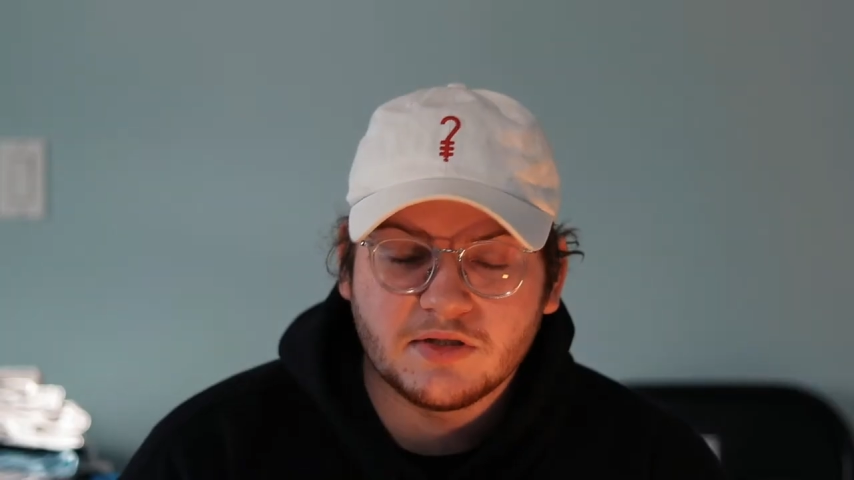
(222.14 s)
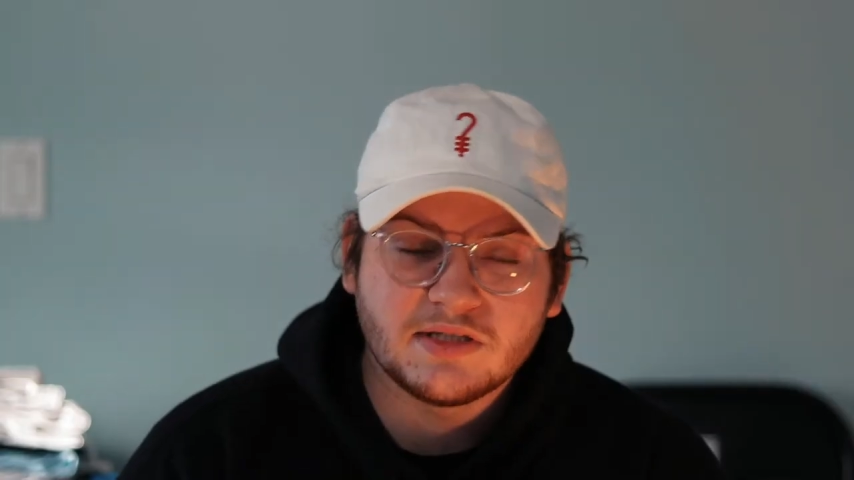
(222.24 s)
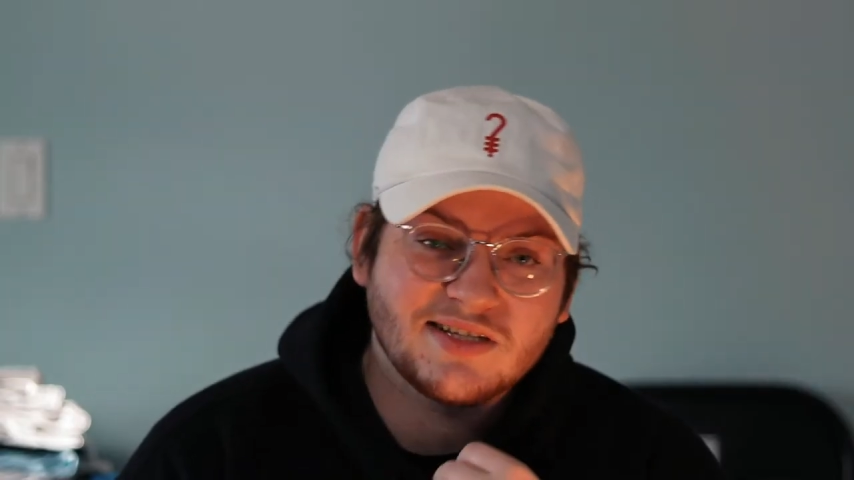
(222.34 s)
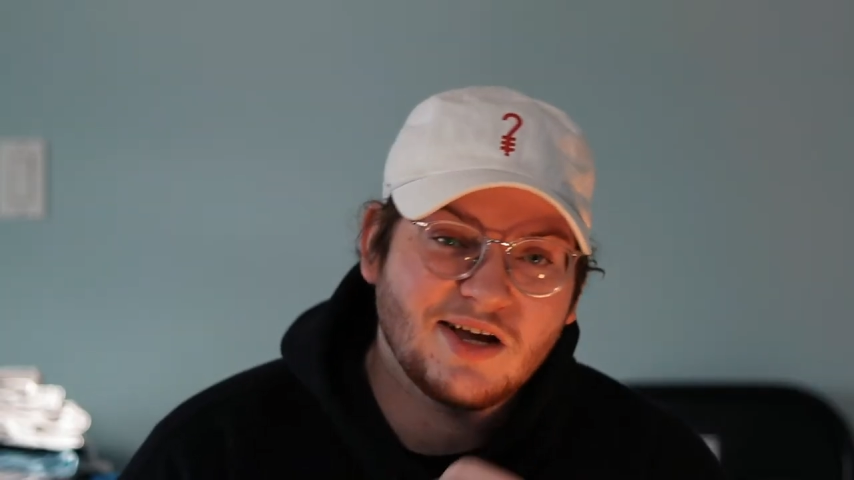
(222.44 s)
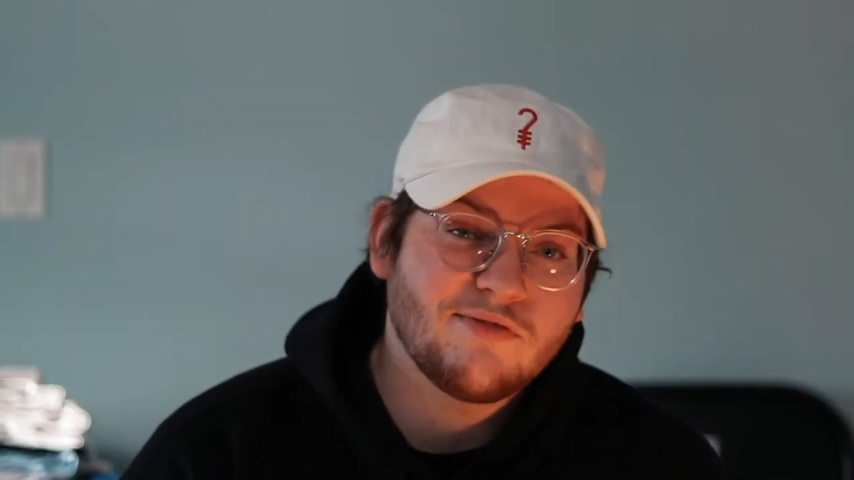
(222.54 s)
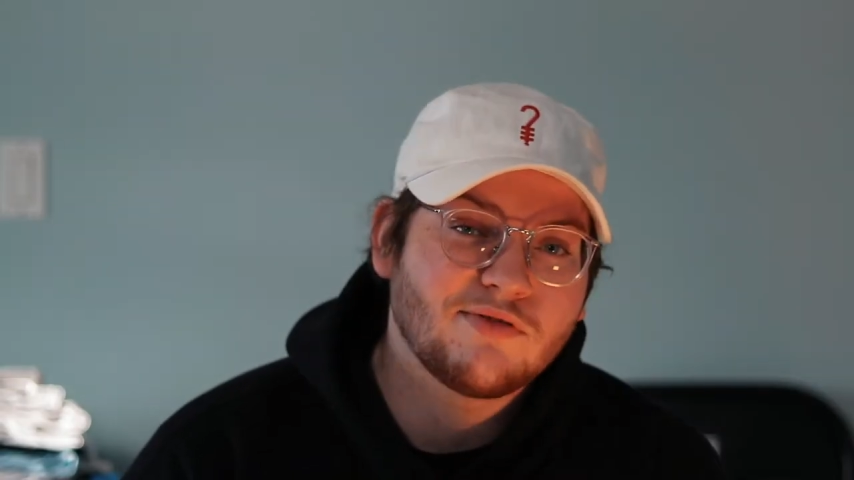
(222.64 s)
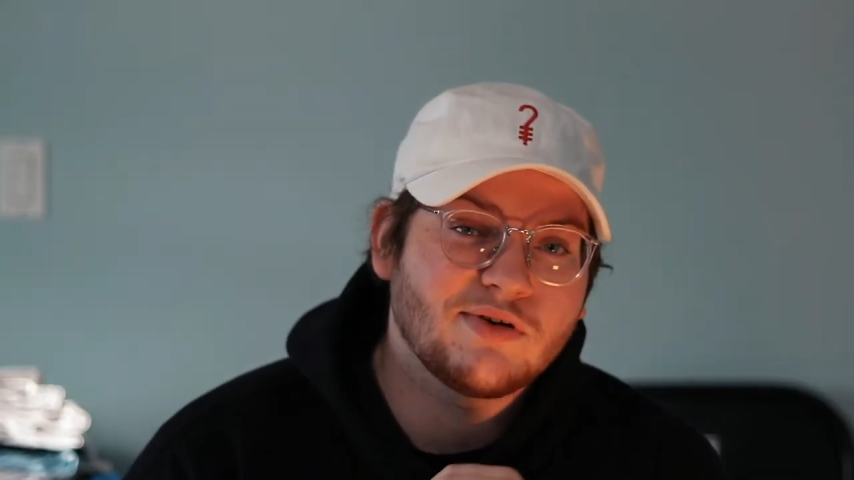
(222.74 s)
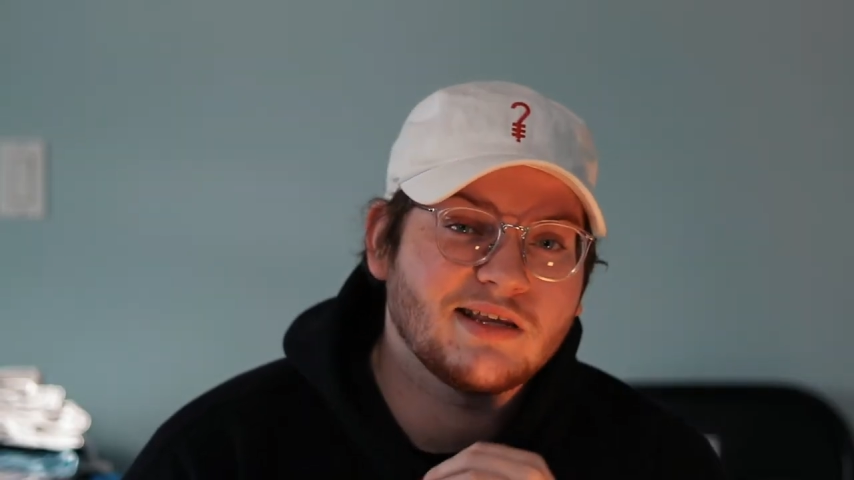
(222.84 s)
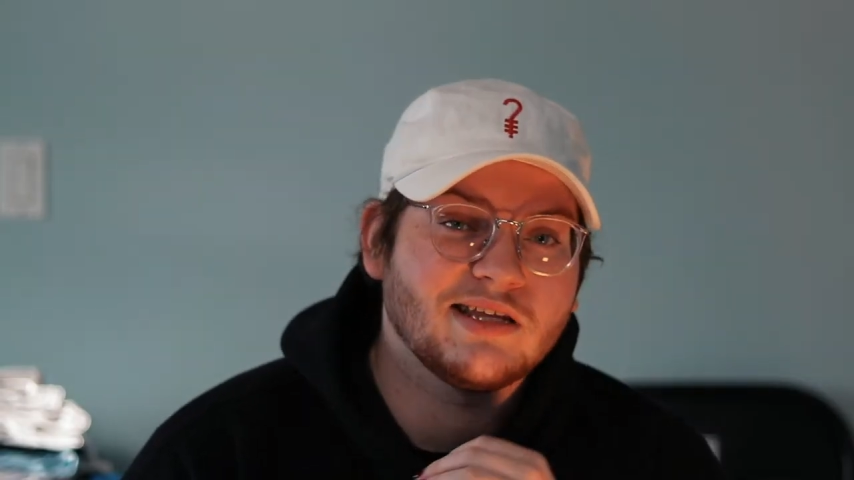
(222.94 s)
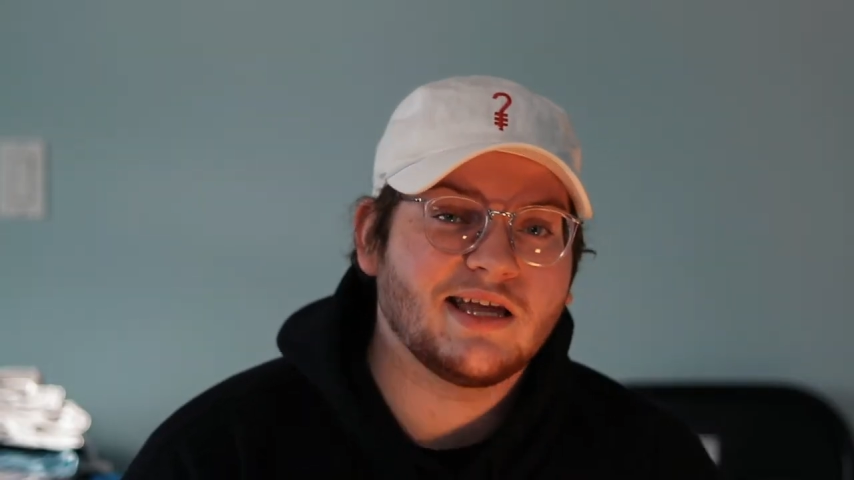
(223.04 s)
it's
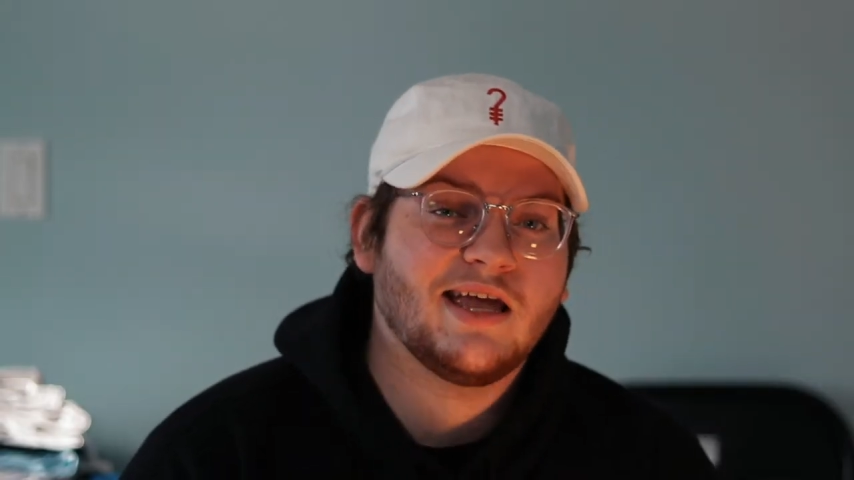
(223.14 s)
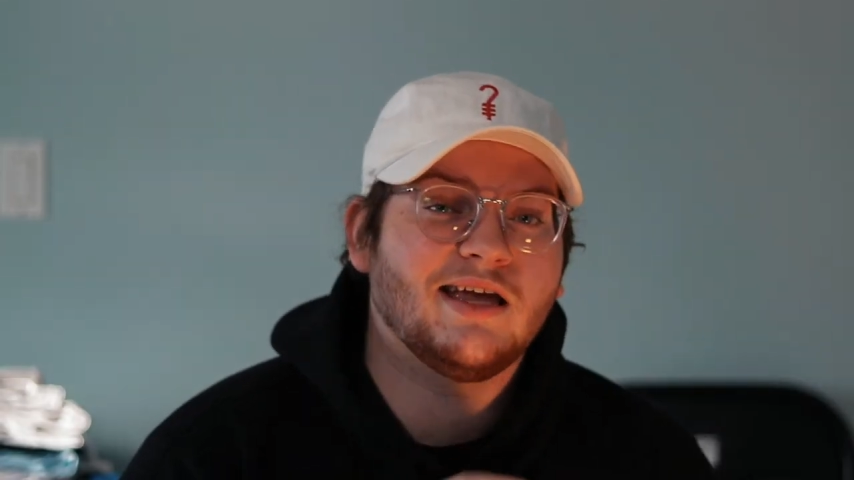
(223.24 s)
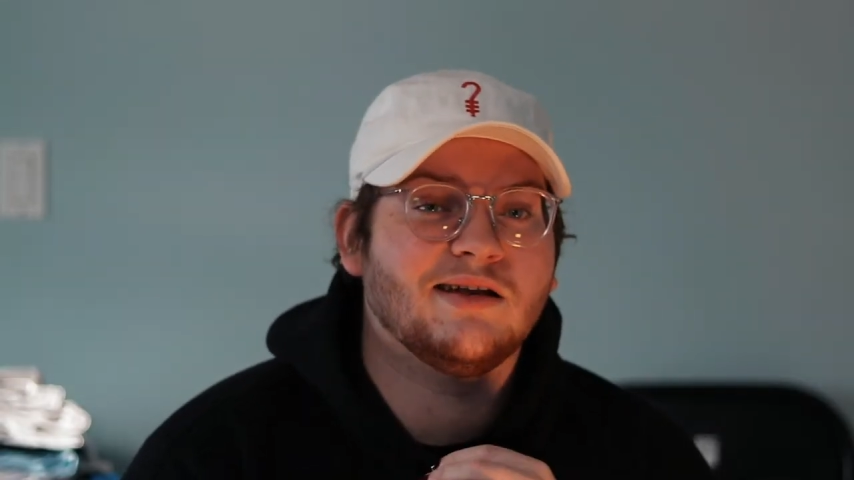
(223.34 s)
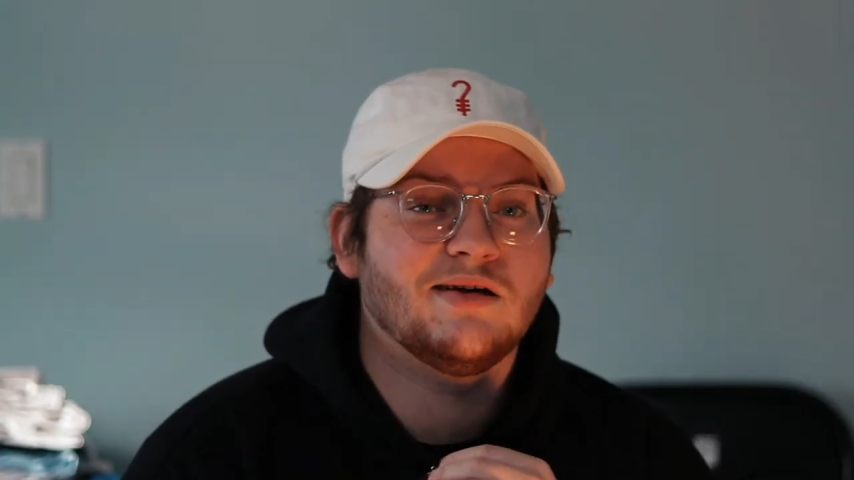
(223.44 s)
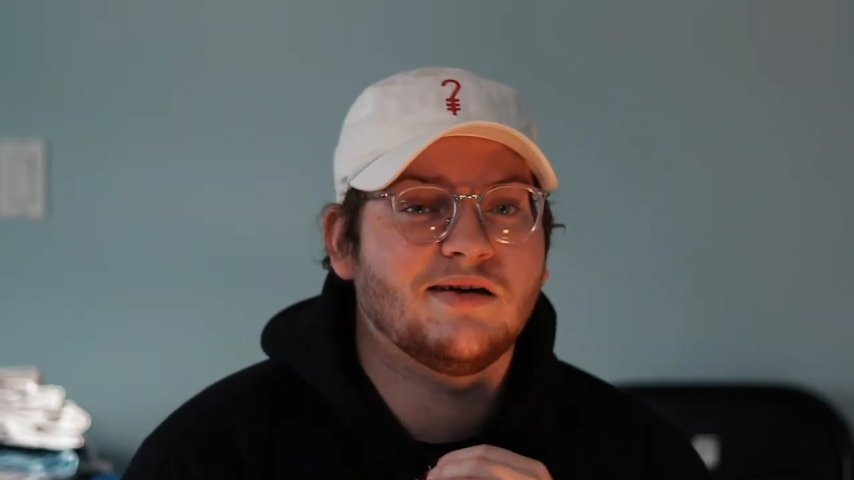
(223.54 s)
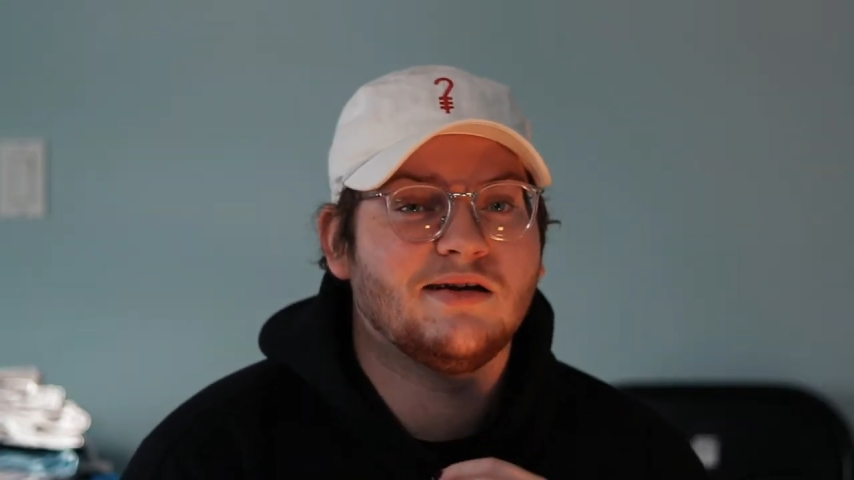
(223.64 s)
covering the can